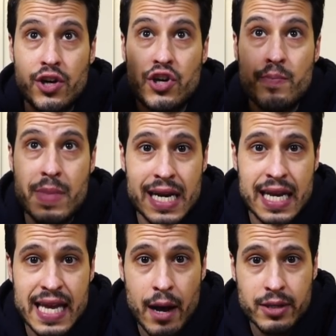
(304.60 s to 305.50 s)

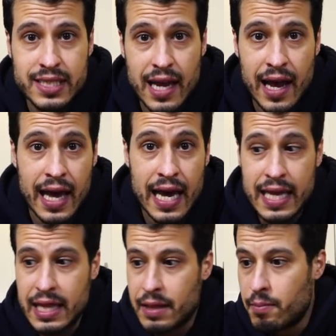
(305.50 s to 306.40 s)
humidity
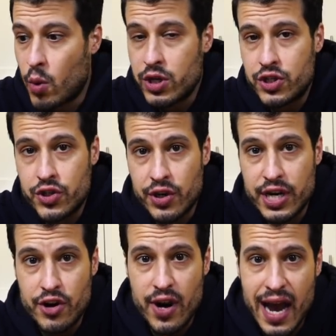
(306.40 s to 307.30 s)
outside, the moisture
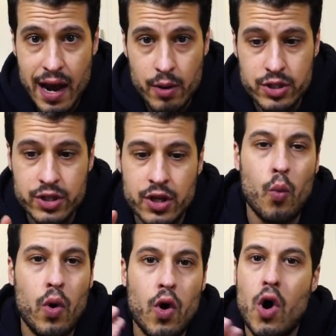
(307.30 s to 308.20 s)
in your house
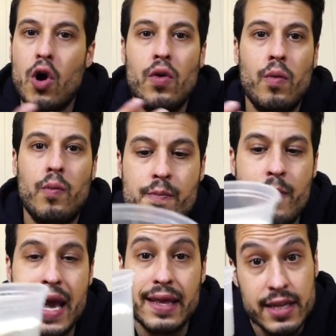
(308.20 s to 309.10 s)
will all
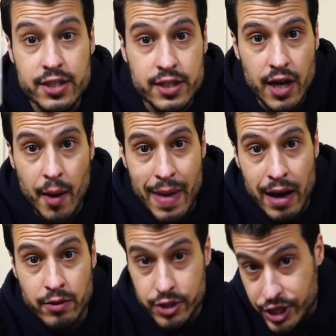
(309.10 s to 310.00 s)
make this
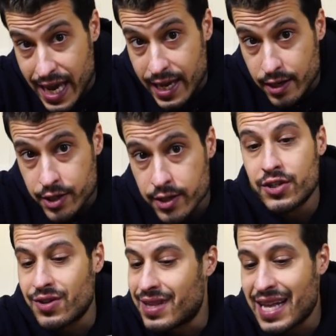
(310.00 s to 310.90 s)
amount change.
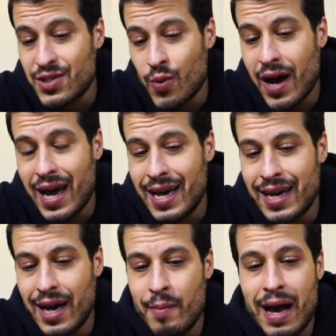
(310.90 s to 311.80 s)
So that's
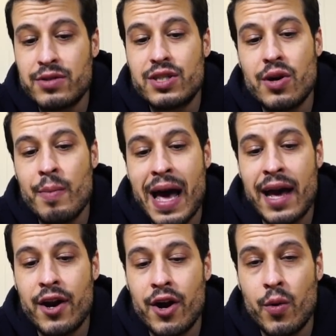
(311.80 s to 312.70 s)
why amounts don't
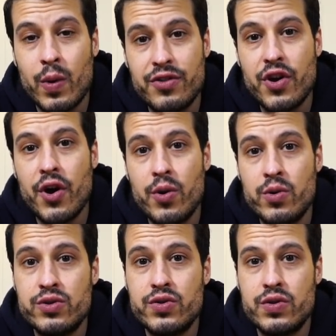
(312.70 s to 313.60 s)
matter with
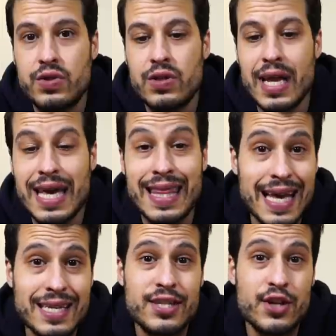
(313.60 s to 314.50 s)
doughs like
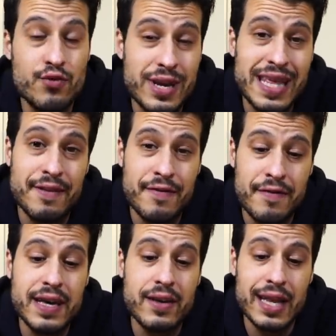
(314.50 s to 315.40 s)
this. You really
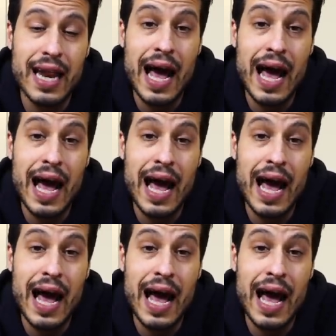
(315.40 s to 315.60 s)
feel it